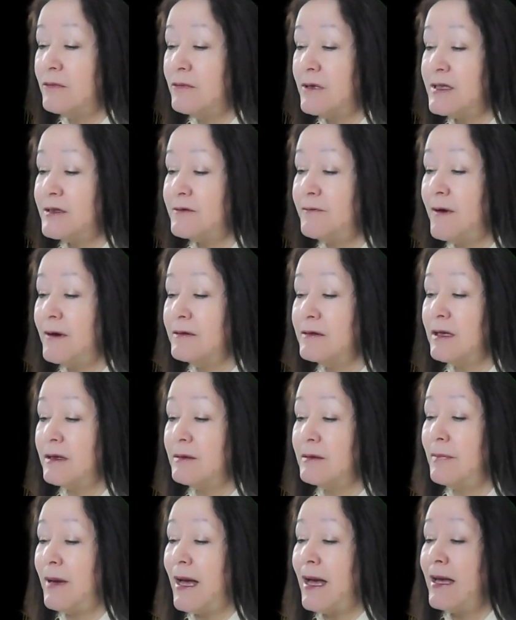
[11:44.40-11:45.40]
was
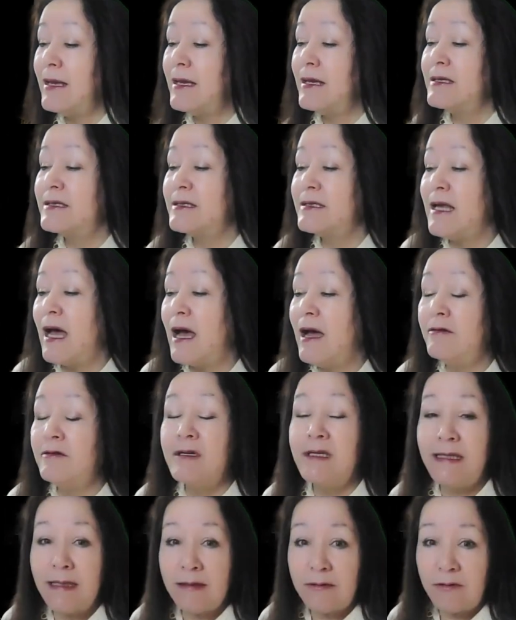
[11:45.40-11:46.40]
founded by
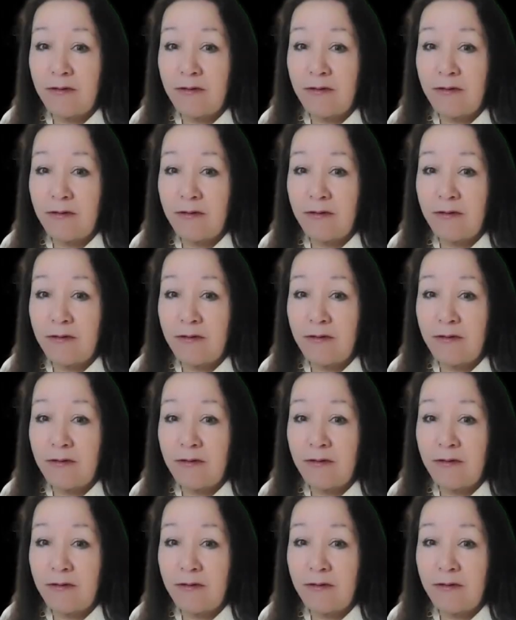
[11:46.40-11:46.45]
Cyrus the